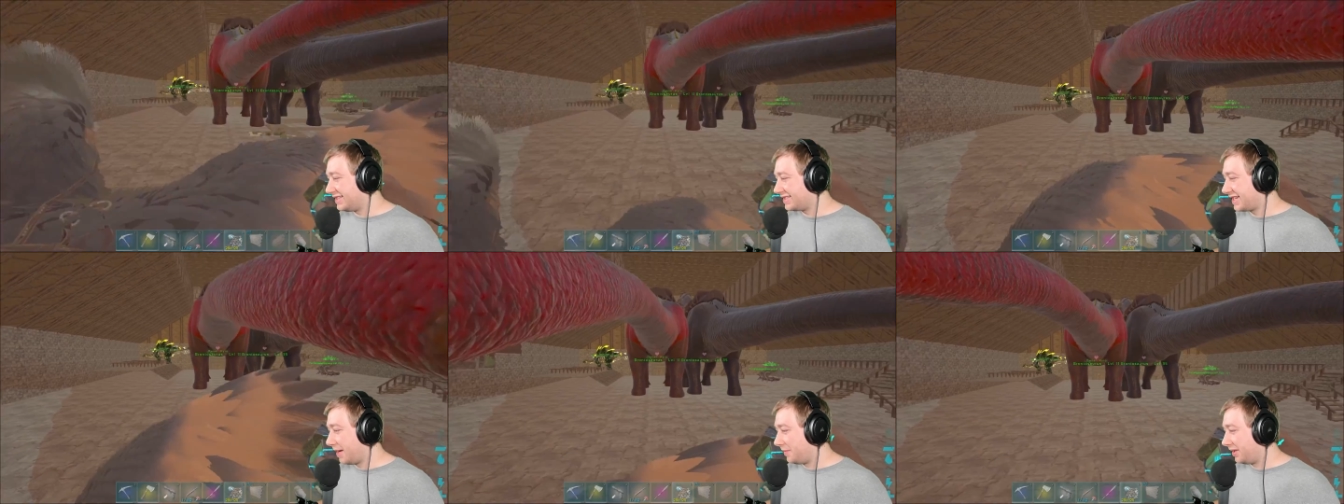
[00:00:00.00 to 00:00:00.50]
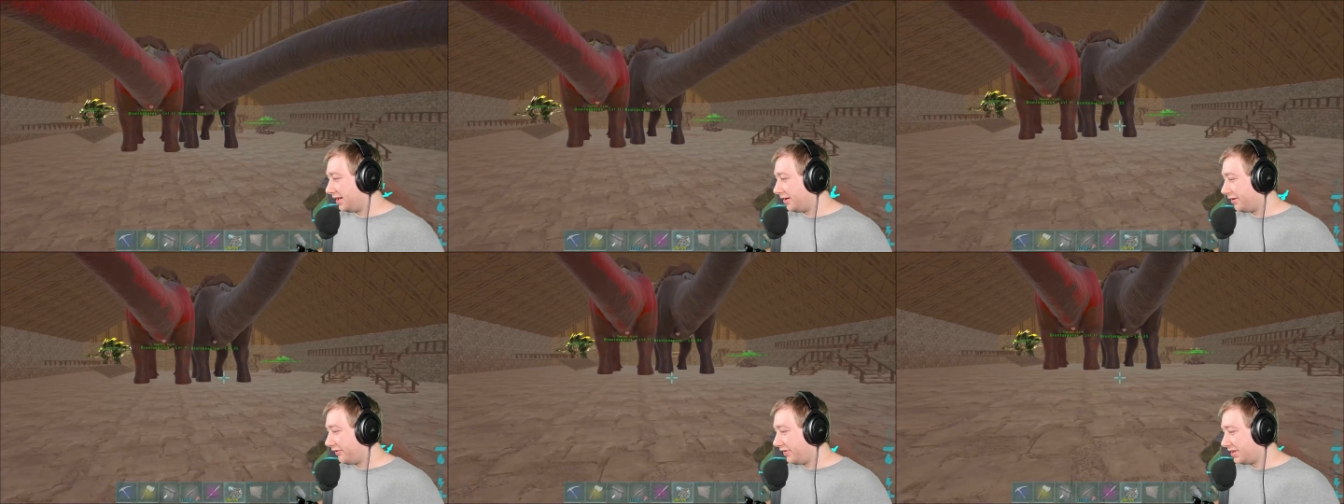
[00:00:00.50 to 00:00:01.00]
Just come in
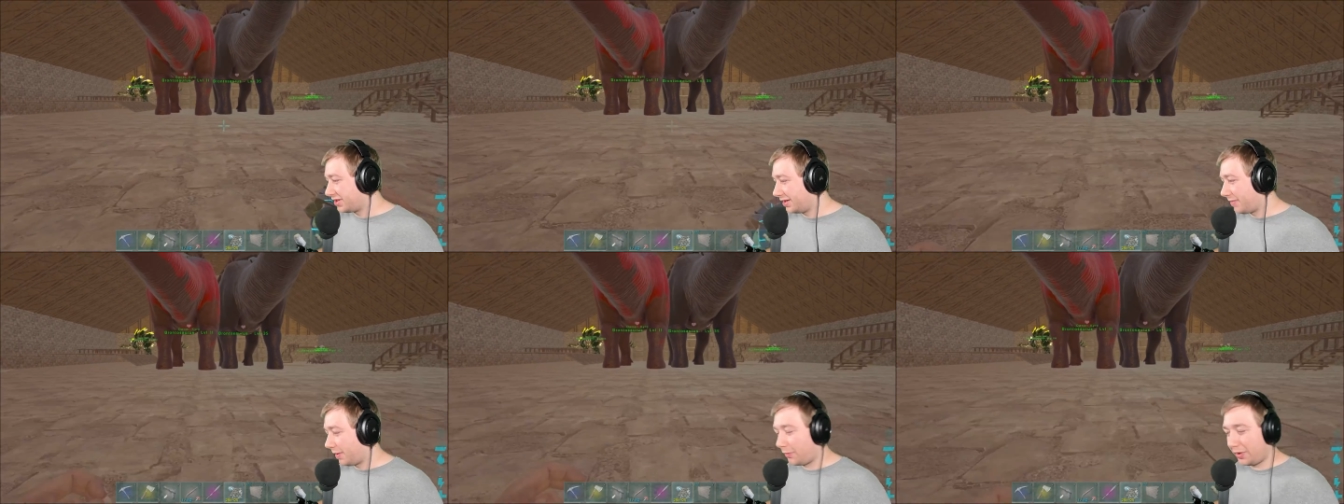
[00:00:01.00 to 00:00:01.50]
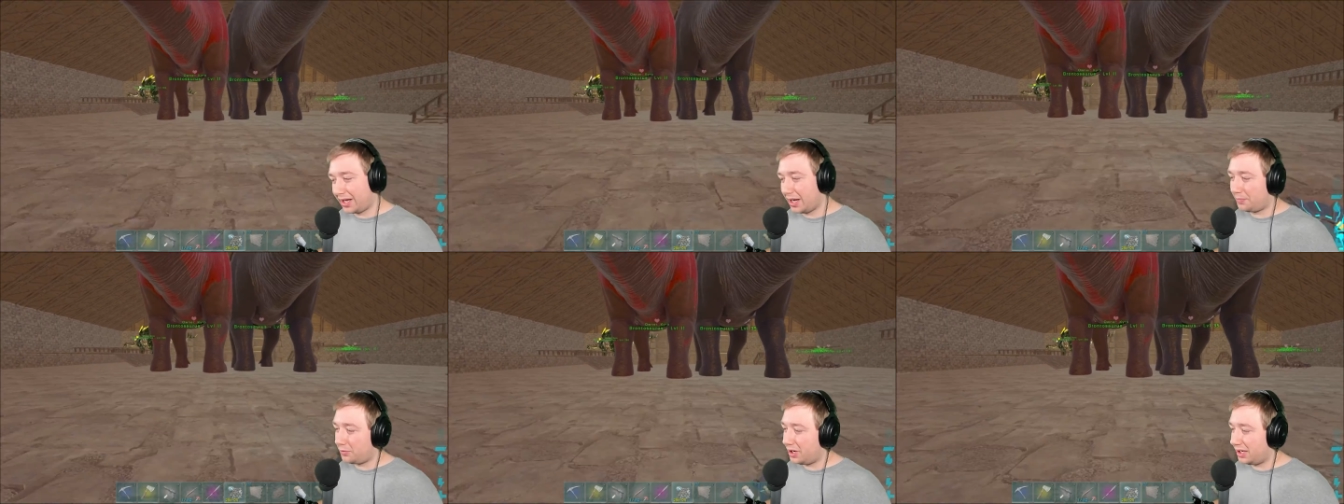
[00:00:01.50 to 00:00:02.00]
here and eventually maybe we could
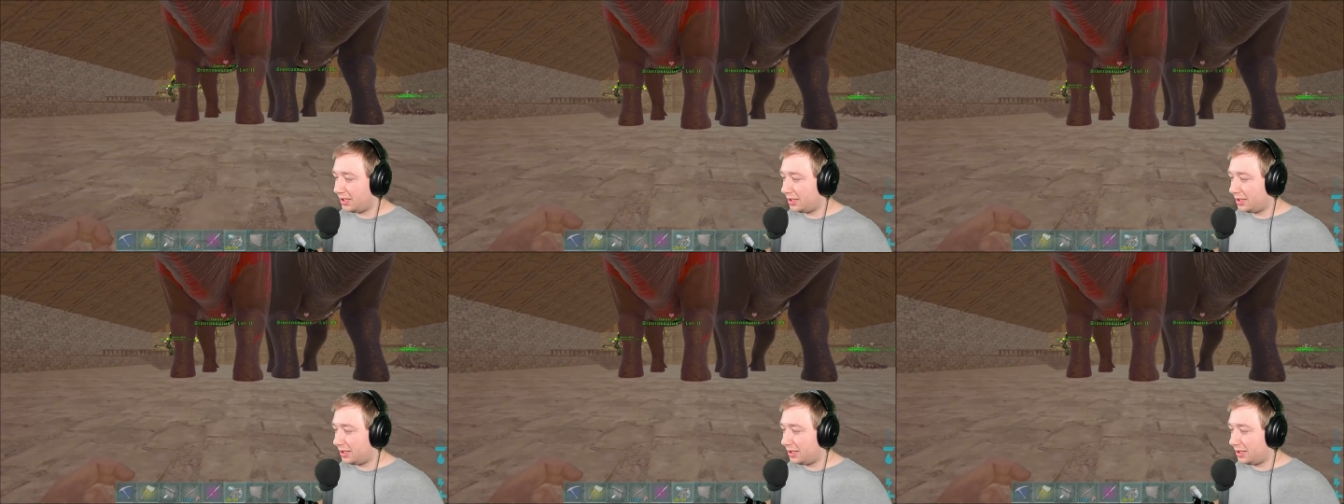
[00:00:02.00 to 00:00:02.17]
upgrade